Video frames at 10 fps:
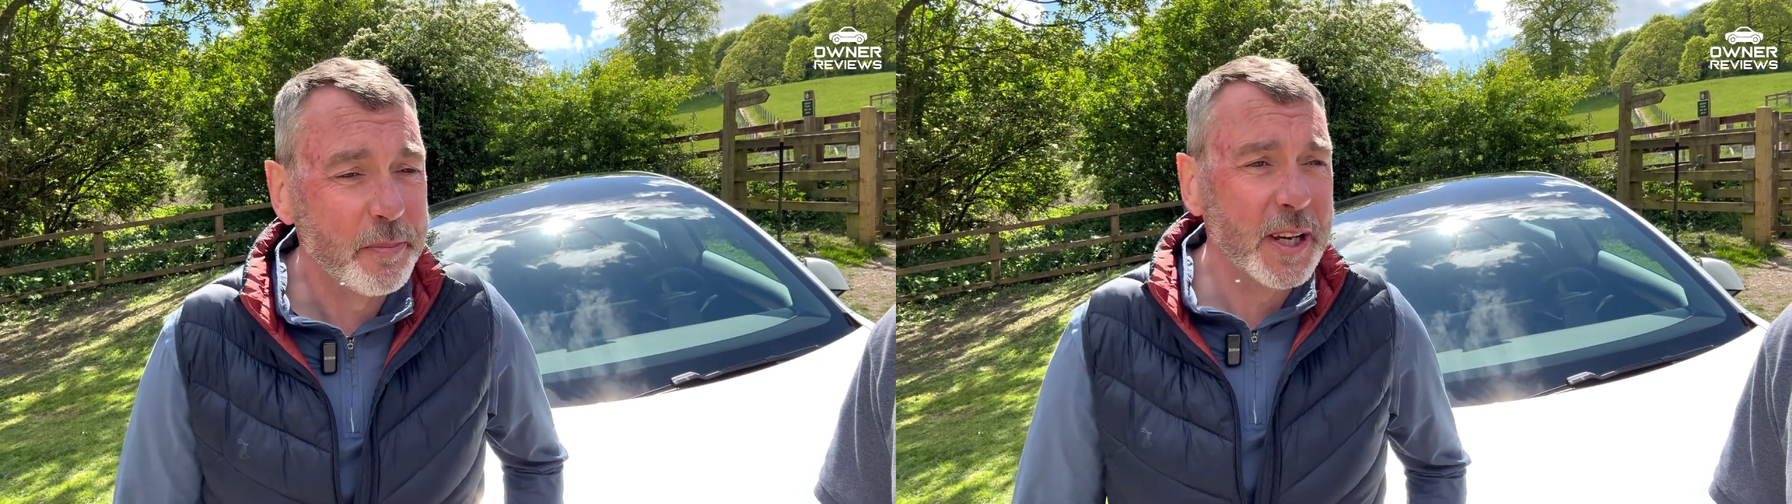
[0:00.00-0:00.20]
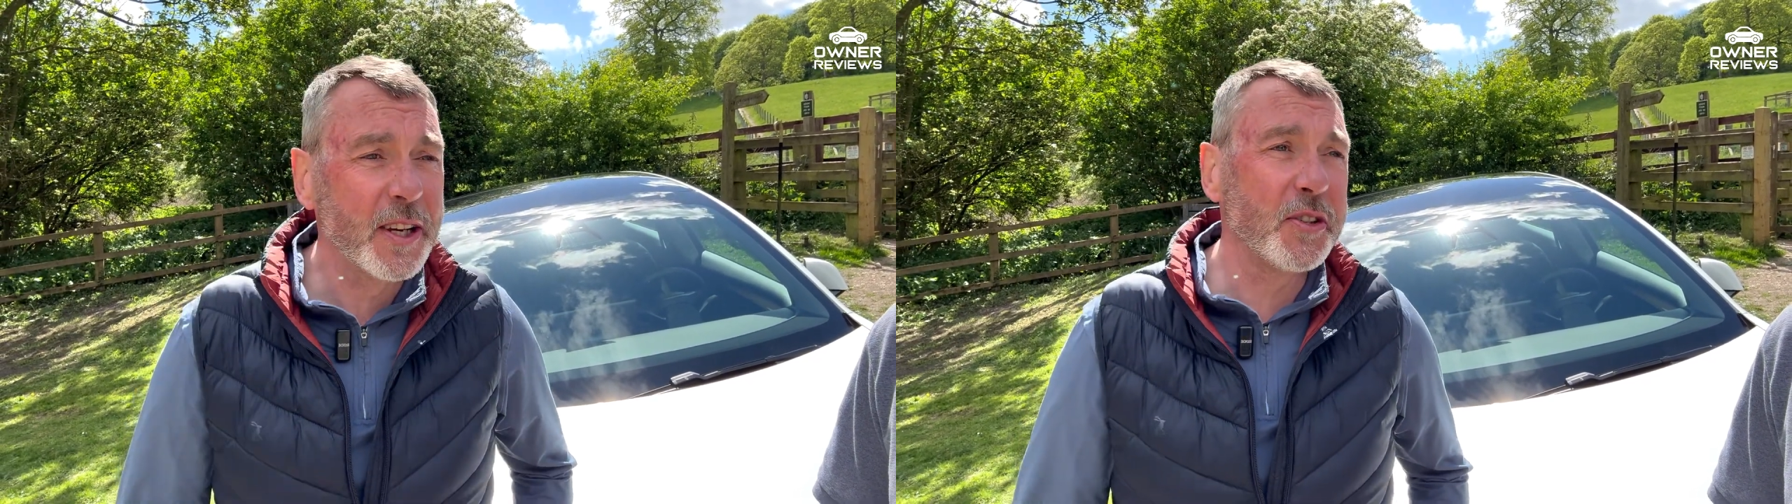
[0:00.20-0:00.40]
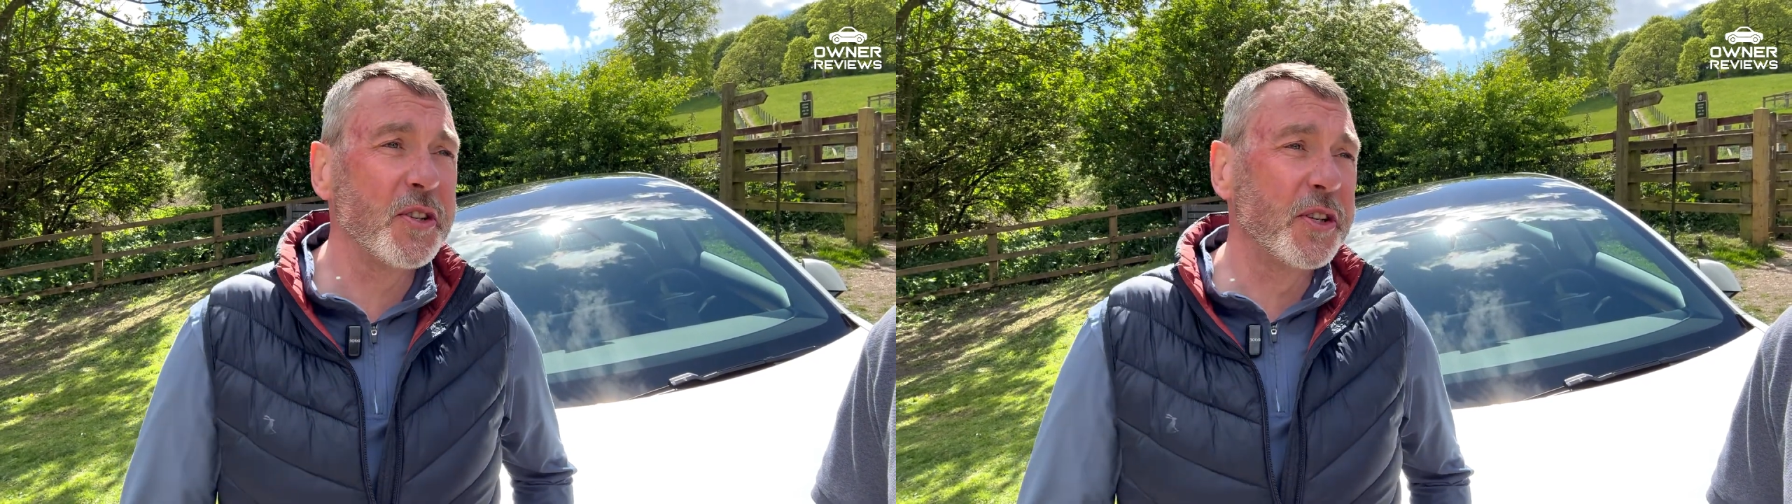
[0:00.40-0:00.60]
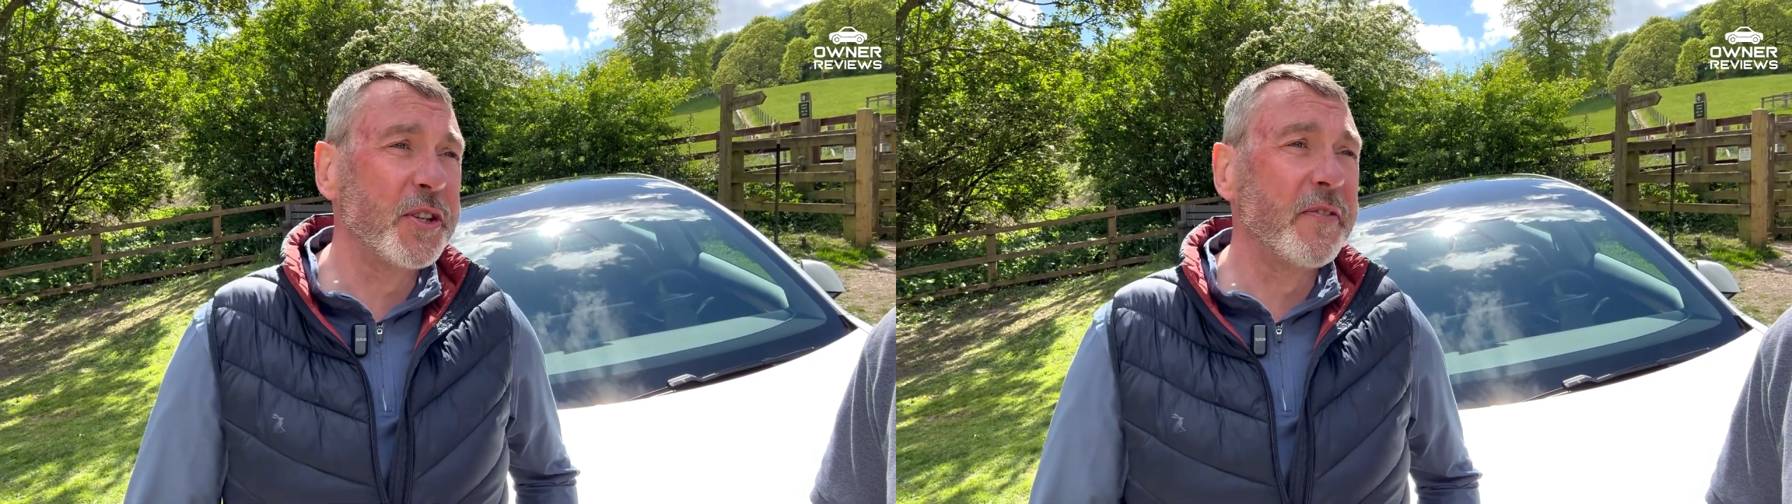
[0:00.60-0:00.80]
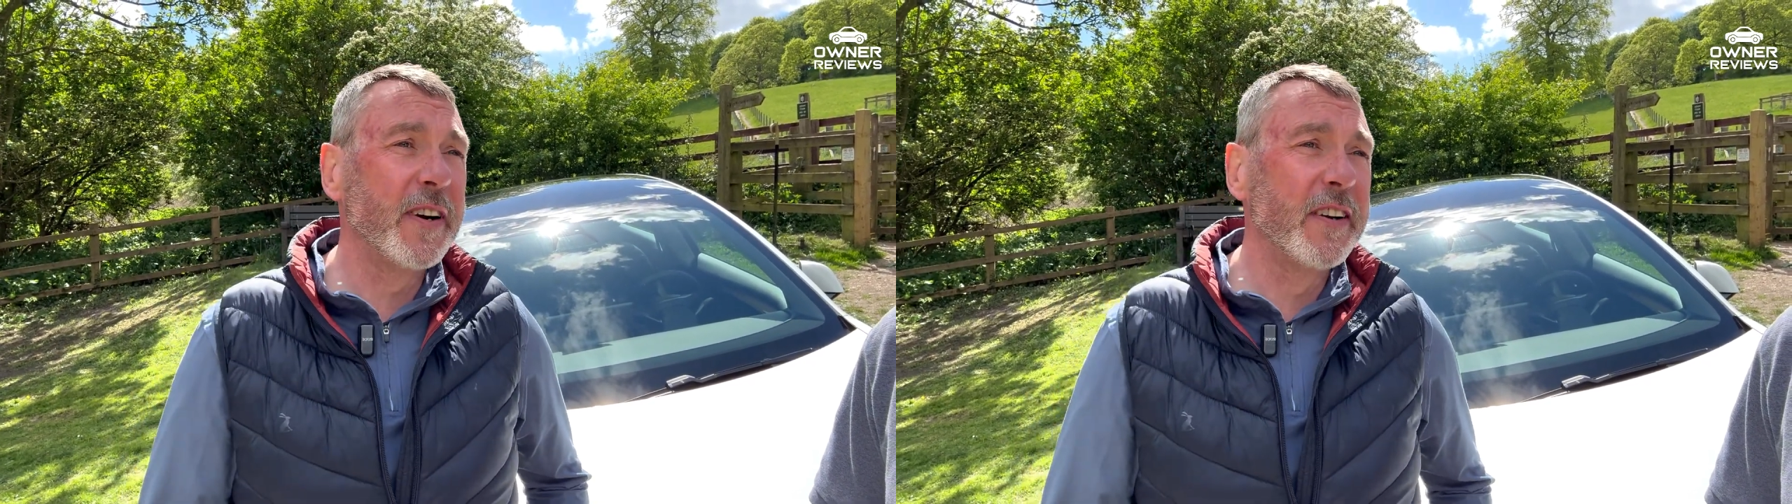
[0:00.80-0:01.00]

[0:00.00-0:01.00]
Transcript: because as a good friend